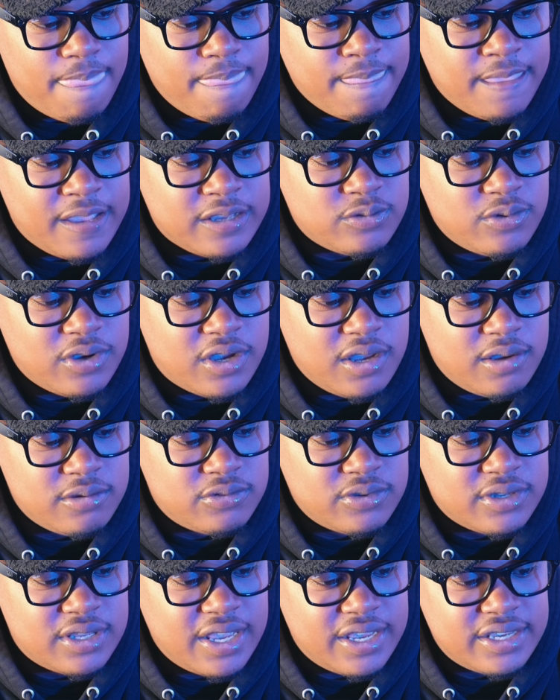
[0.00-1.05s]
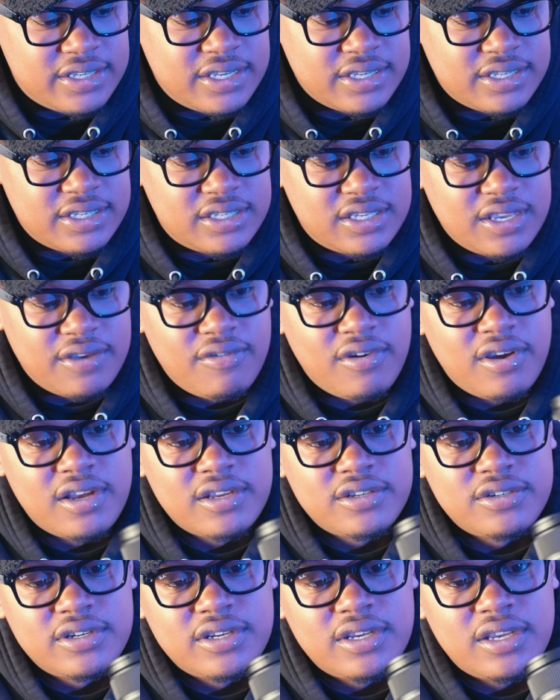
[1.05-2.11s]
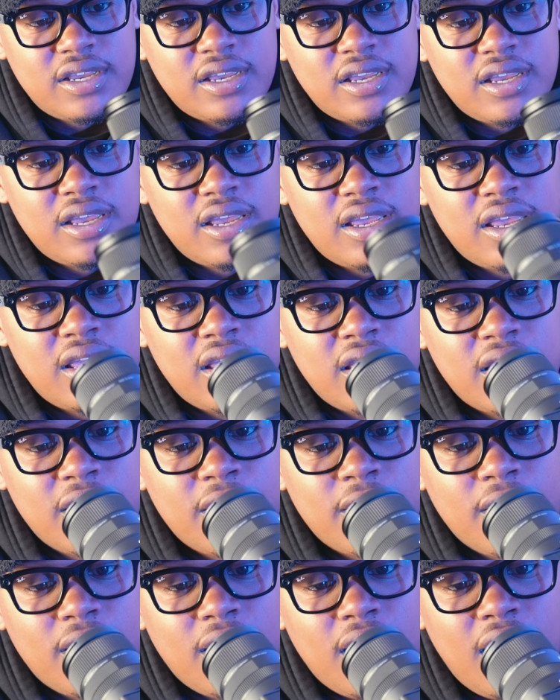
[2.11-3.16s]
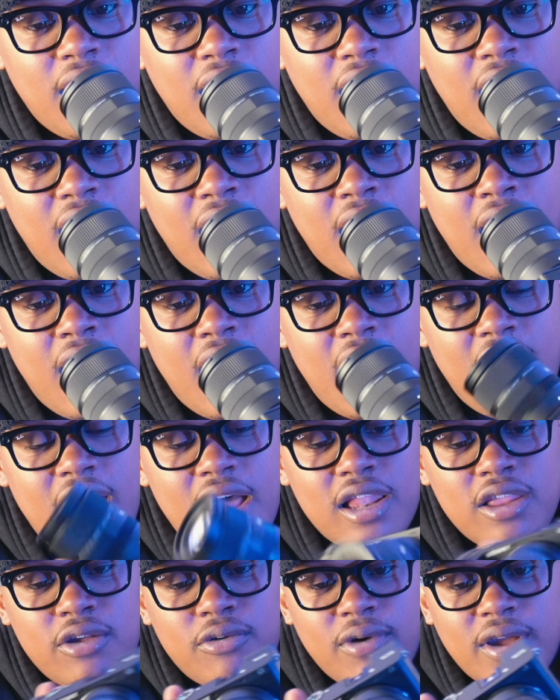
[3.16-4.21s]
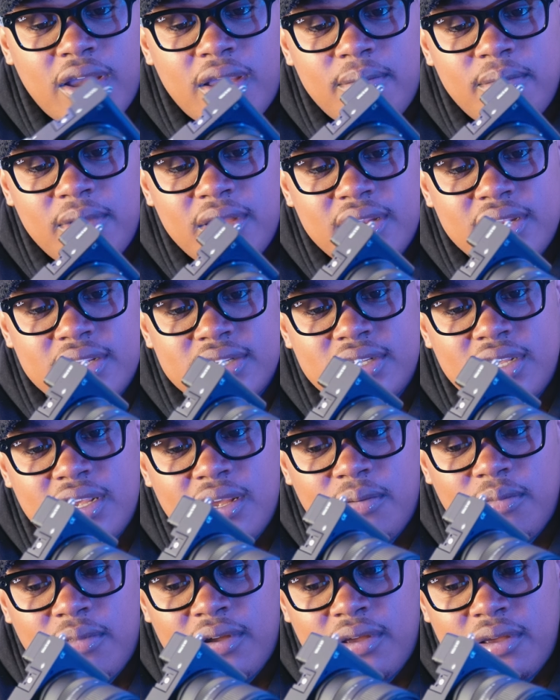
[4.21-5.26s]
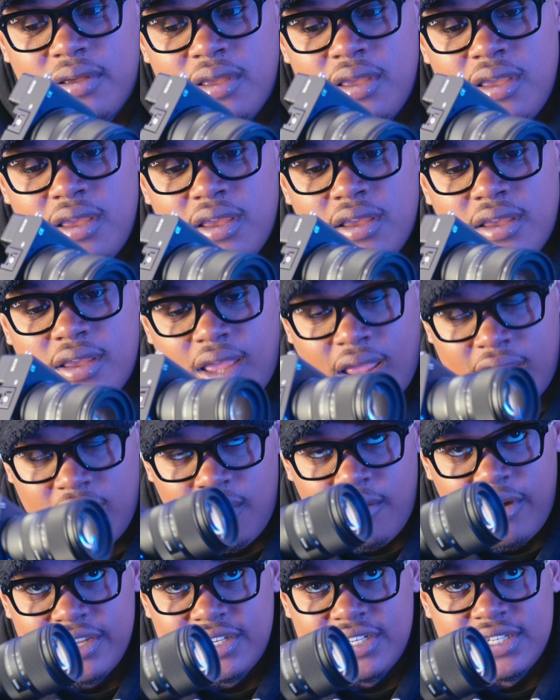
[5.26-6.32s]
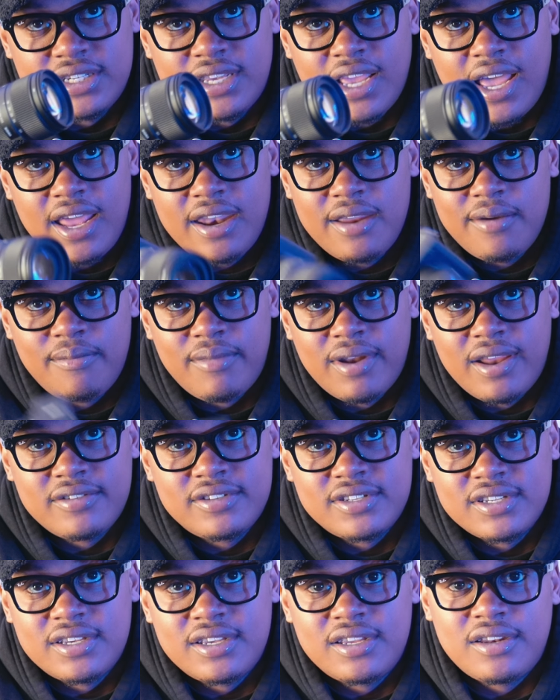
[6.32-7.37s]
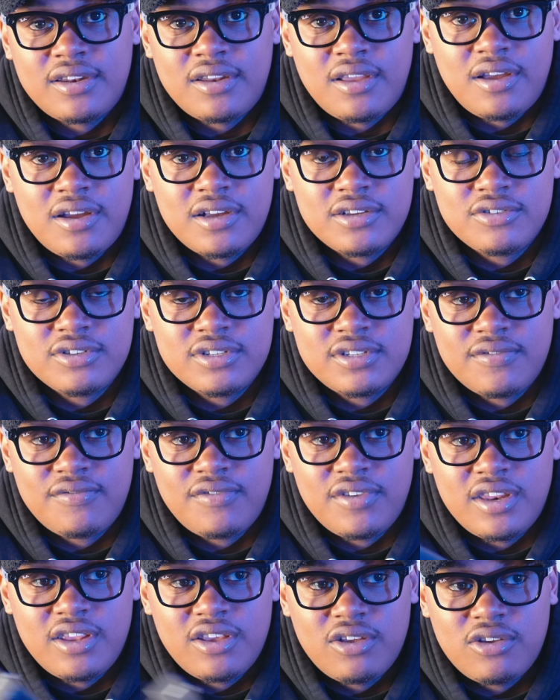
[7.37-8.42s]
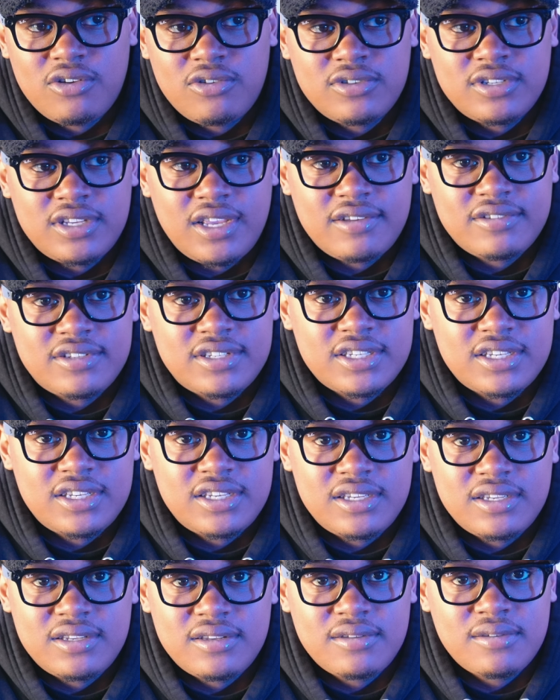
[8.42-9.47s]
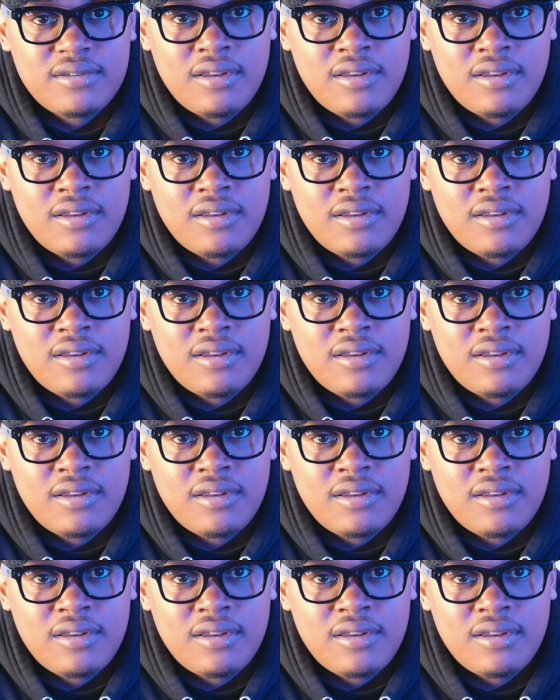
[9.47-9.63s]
that's what comes with the A6700, and I highly recommend this camera. I know I just got it, but I've seen hundreds of videos. I've seen